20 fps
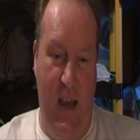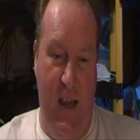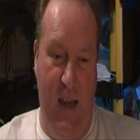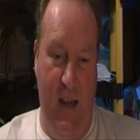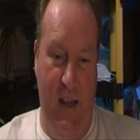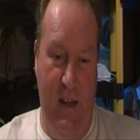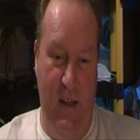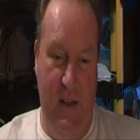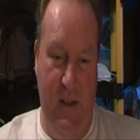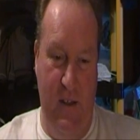
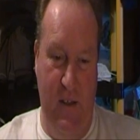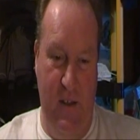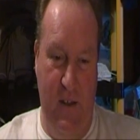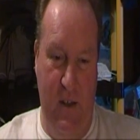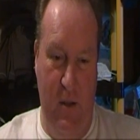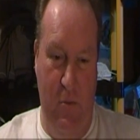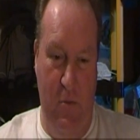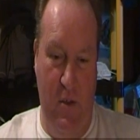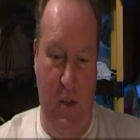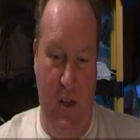
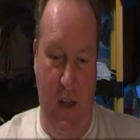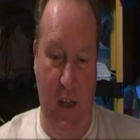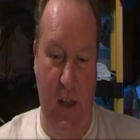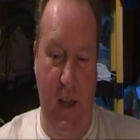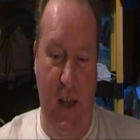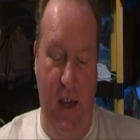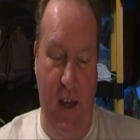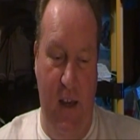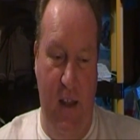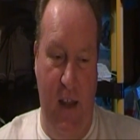and it was
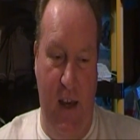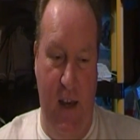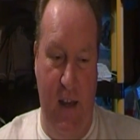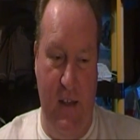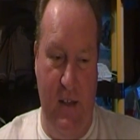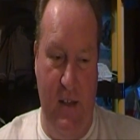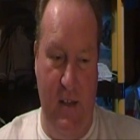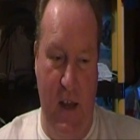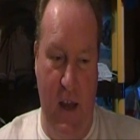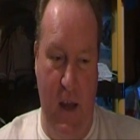clear
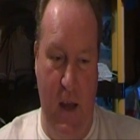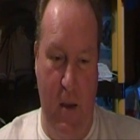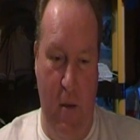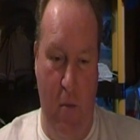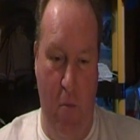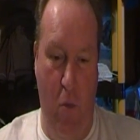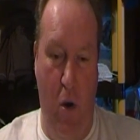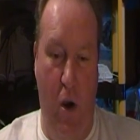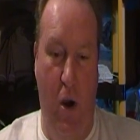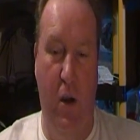that
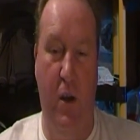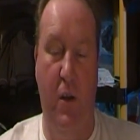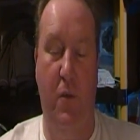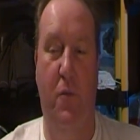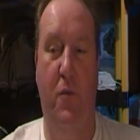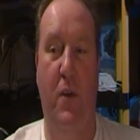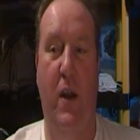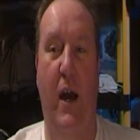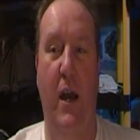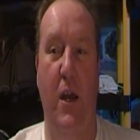
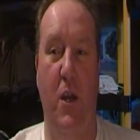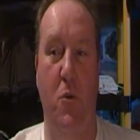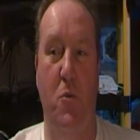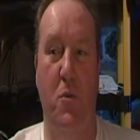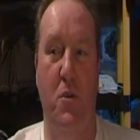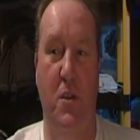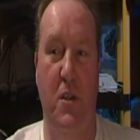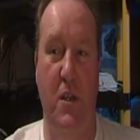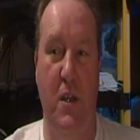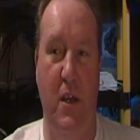Margaret
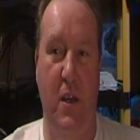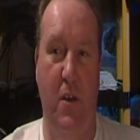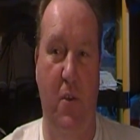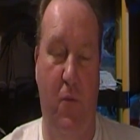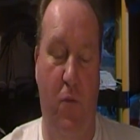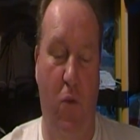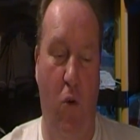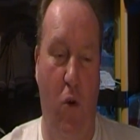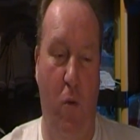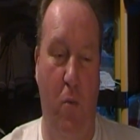Fry, who was
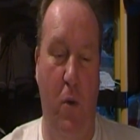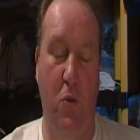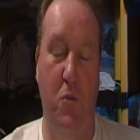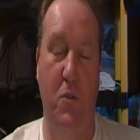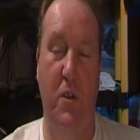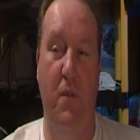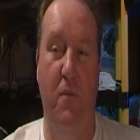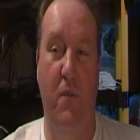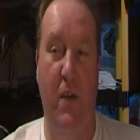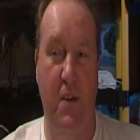the
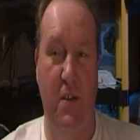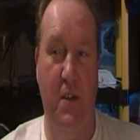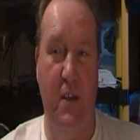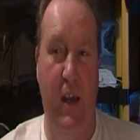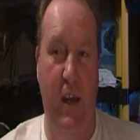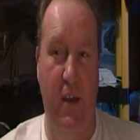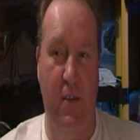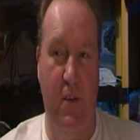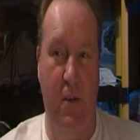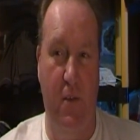foremost
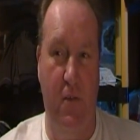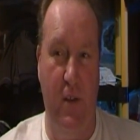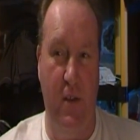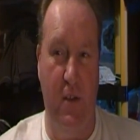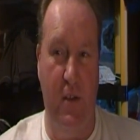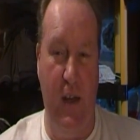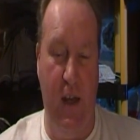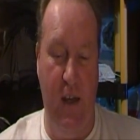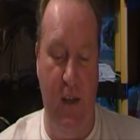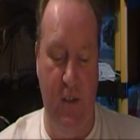investigator
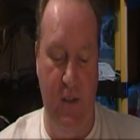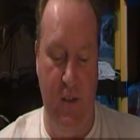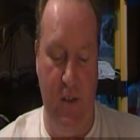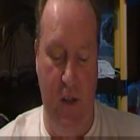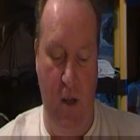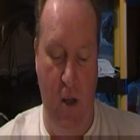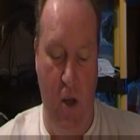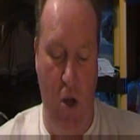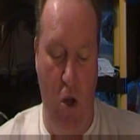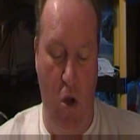of this
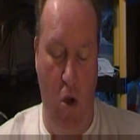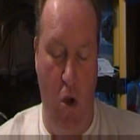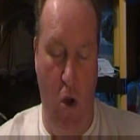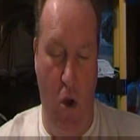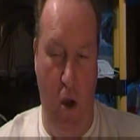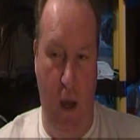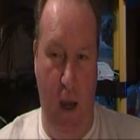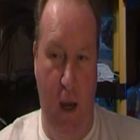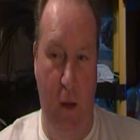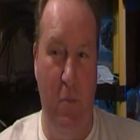case,
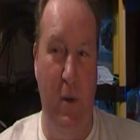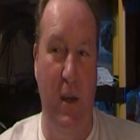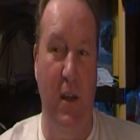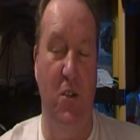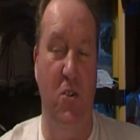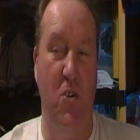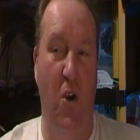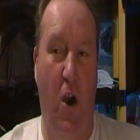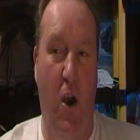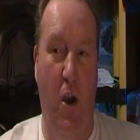
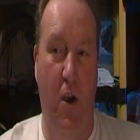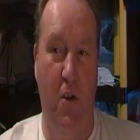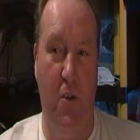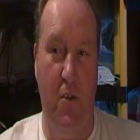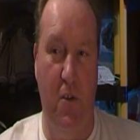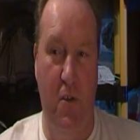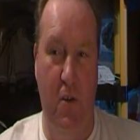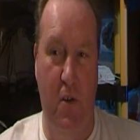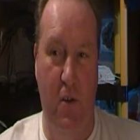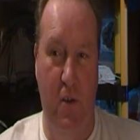had been
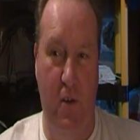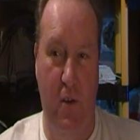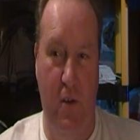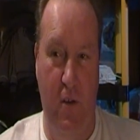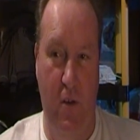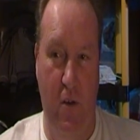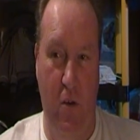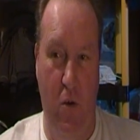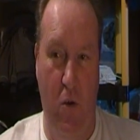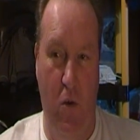targeted
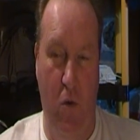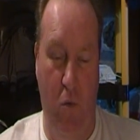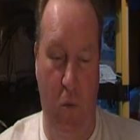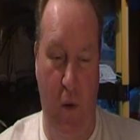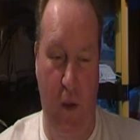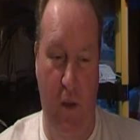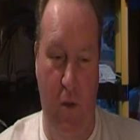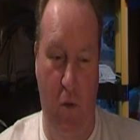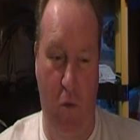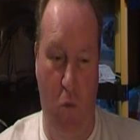
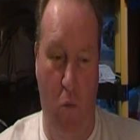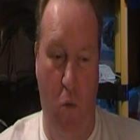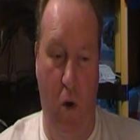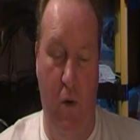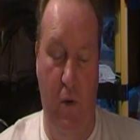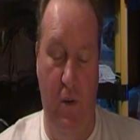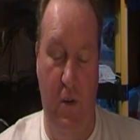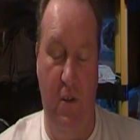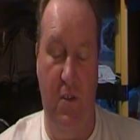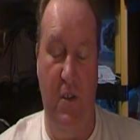with
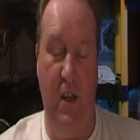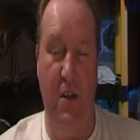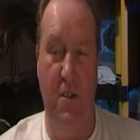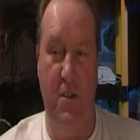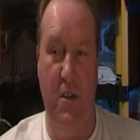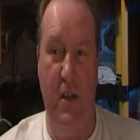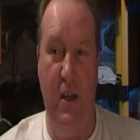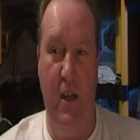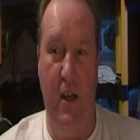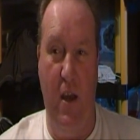what was
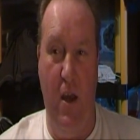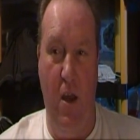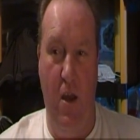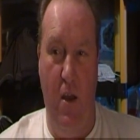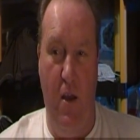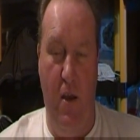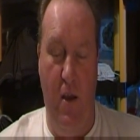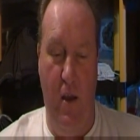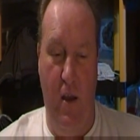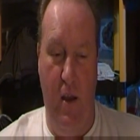essentially
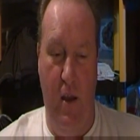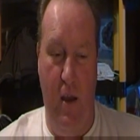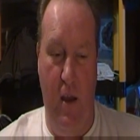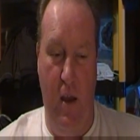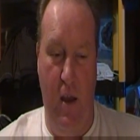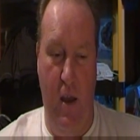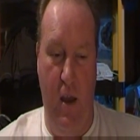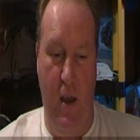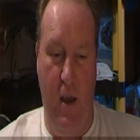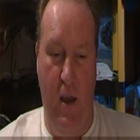
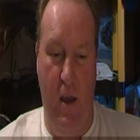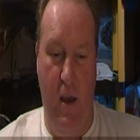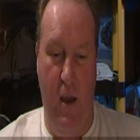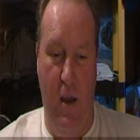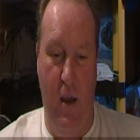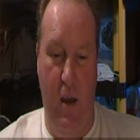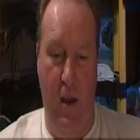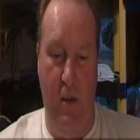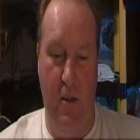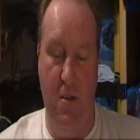
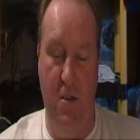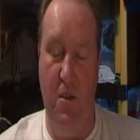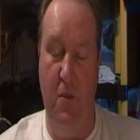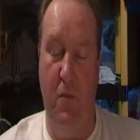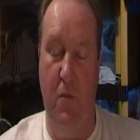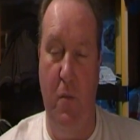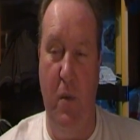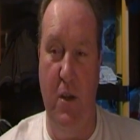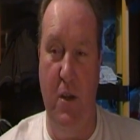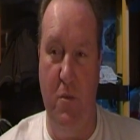a
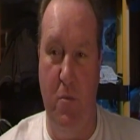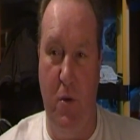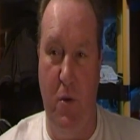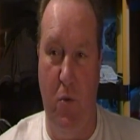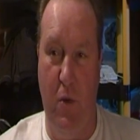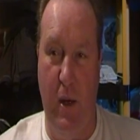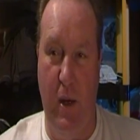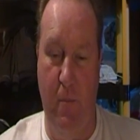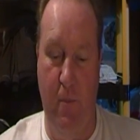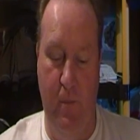
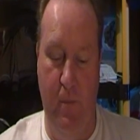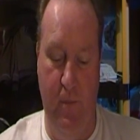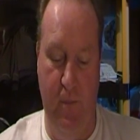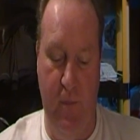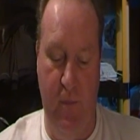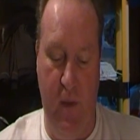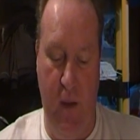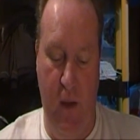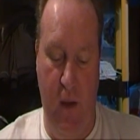disinformation program.